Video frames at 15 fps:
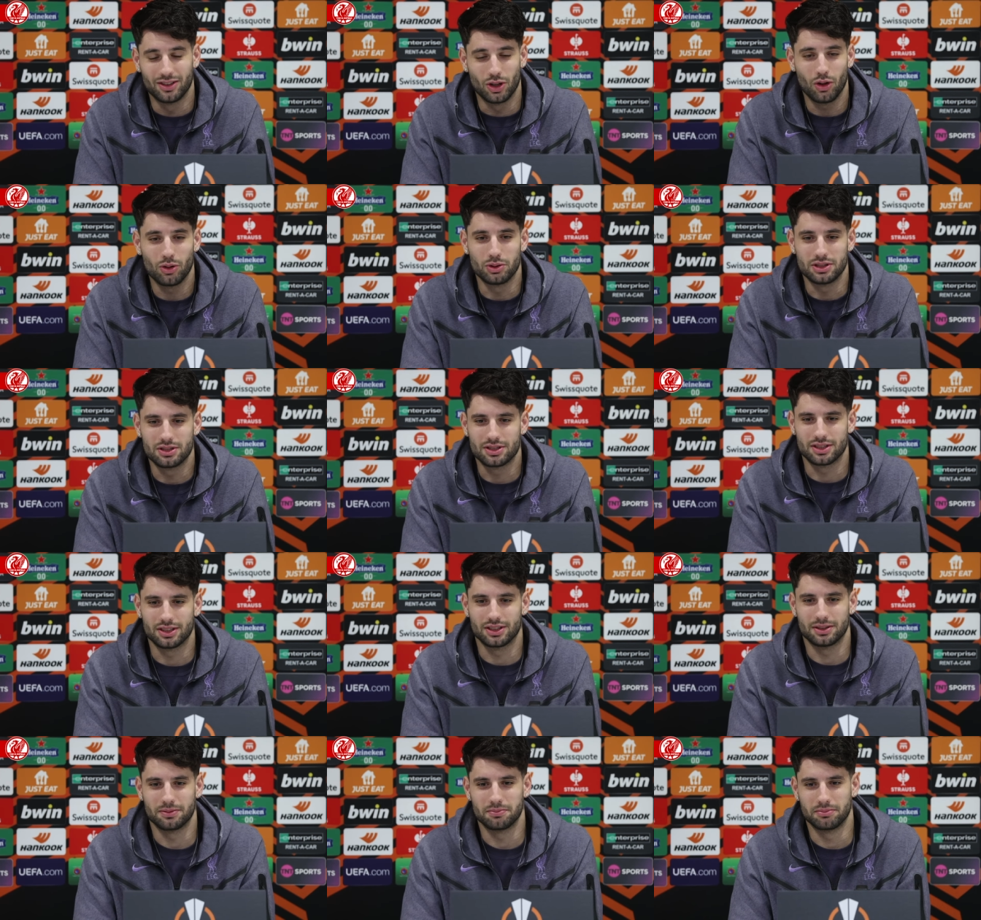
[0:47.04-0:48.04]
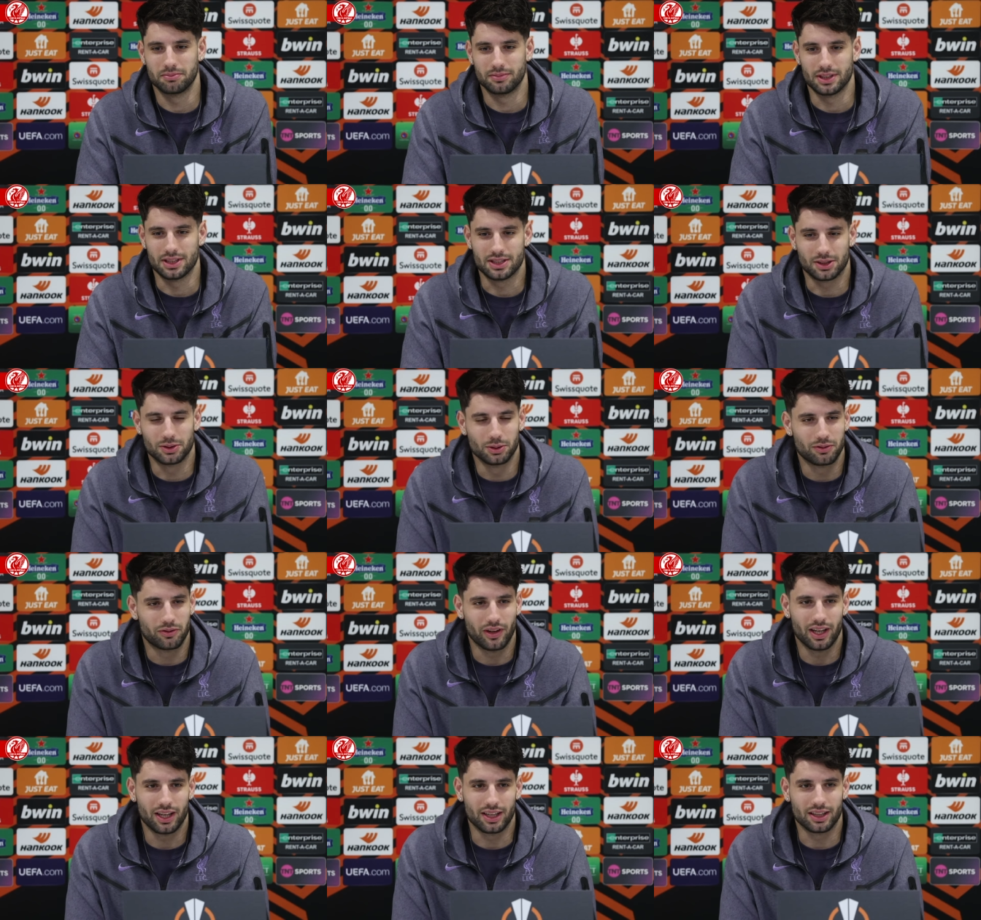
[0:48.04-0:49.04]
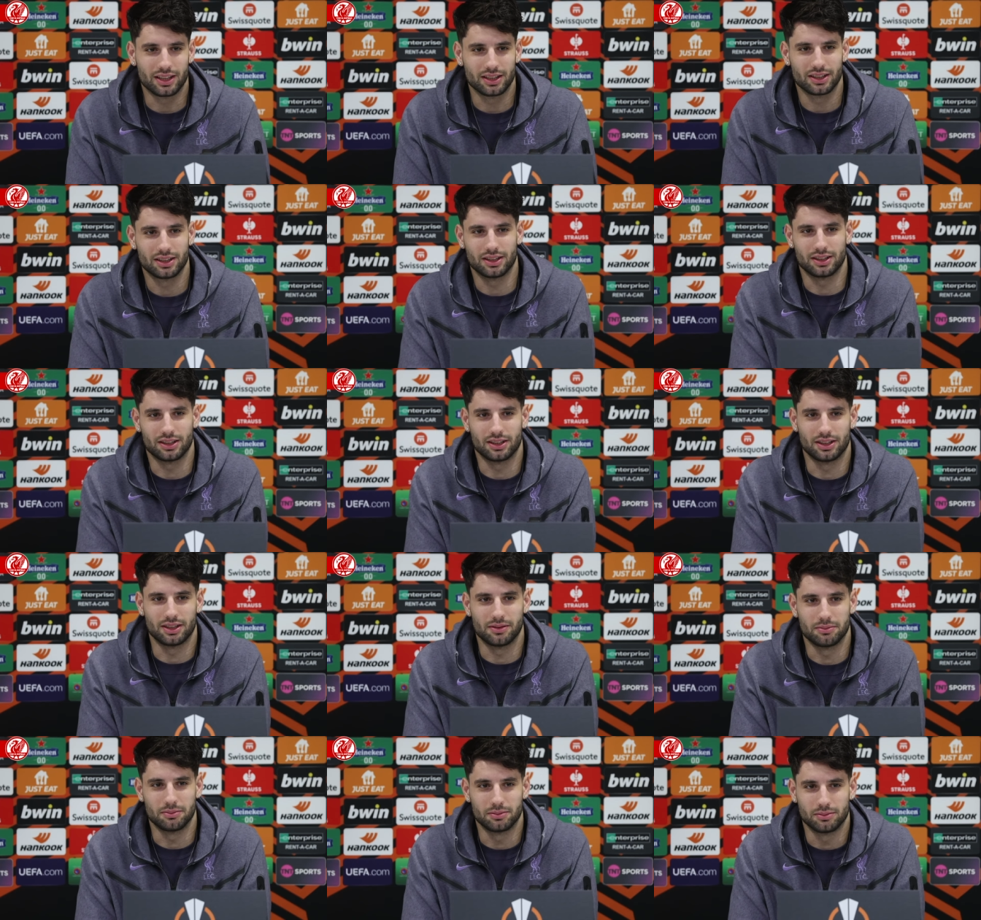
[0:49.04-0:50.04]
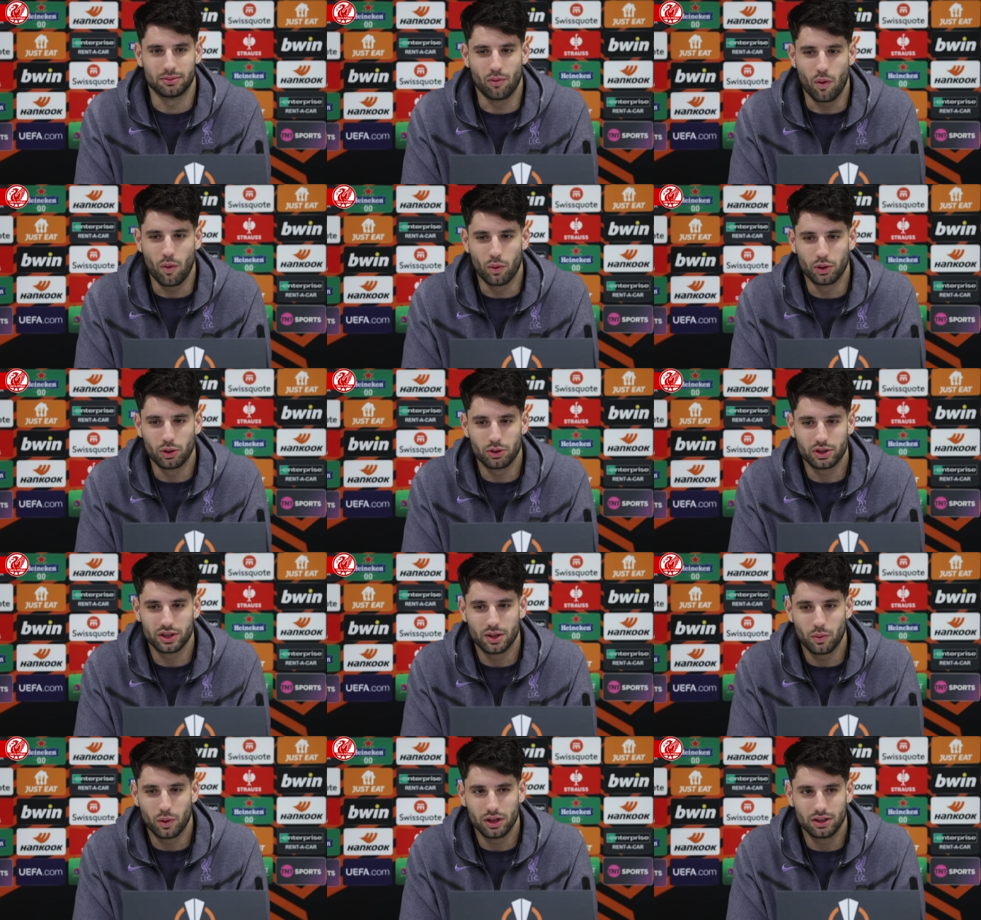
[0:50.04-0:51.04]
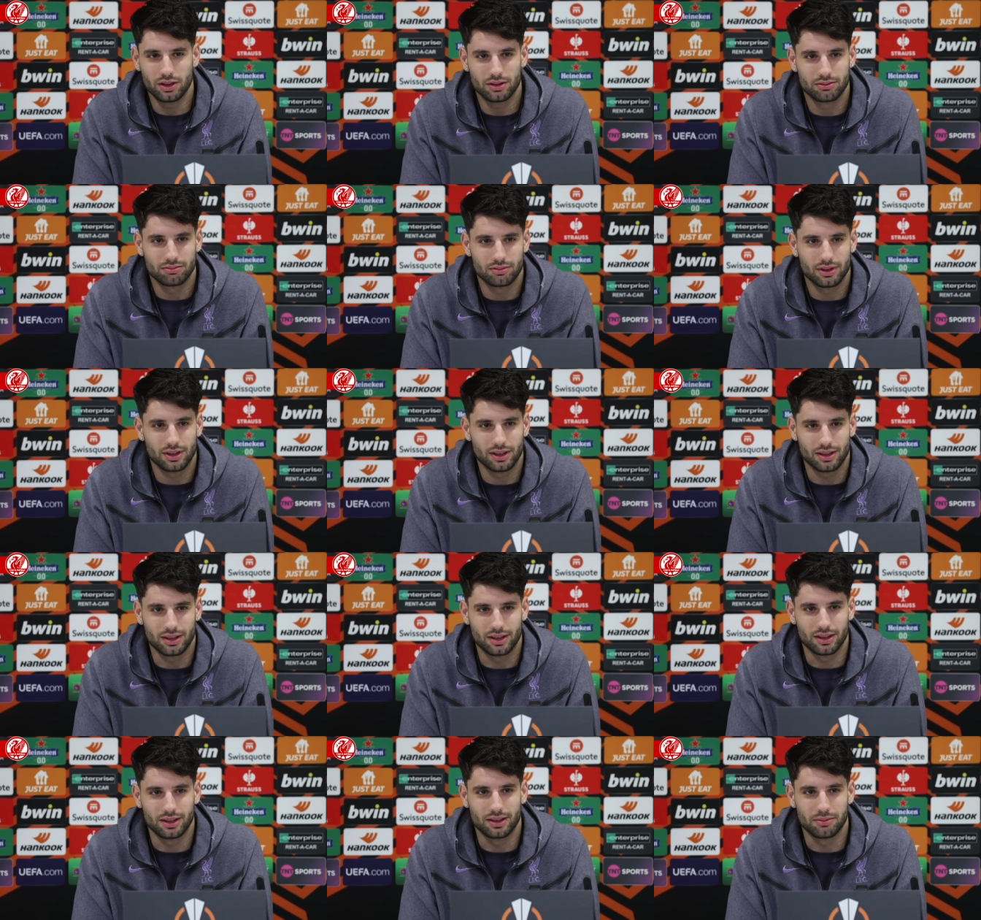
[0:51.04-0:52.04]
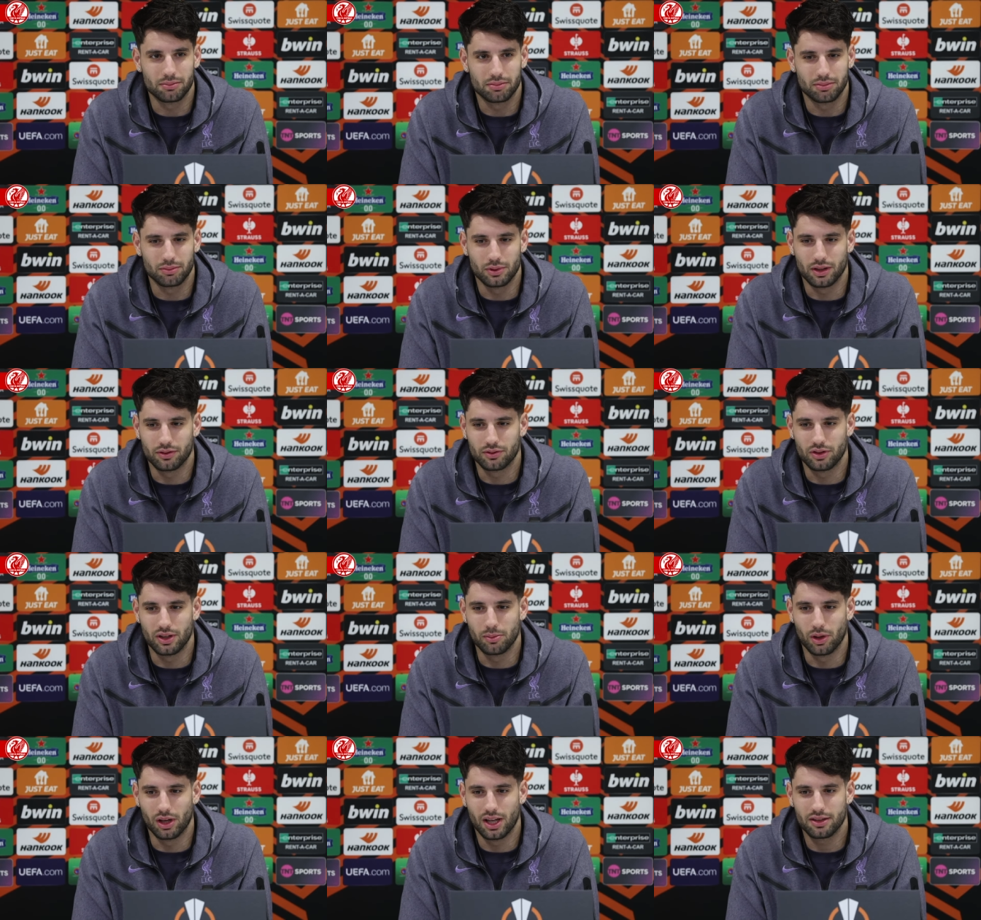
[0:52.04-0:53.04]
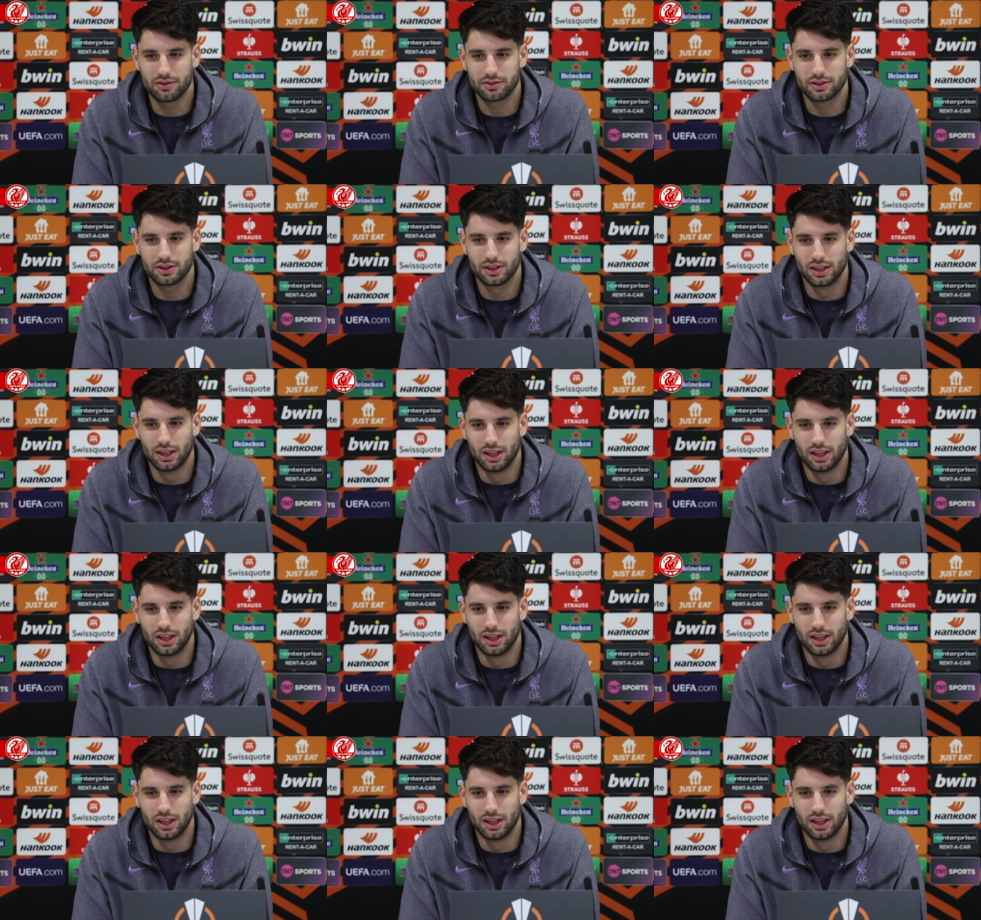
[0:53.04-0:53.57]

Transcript: No, it's um, it's a good feeling. Um, we won already one. Um, we have three more left.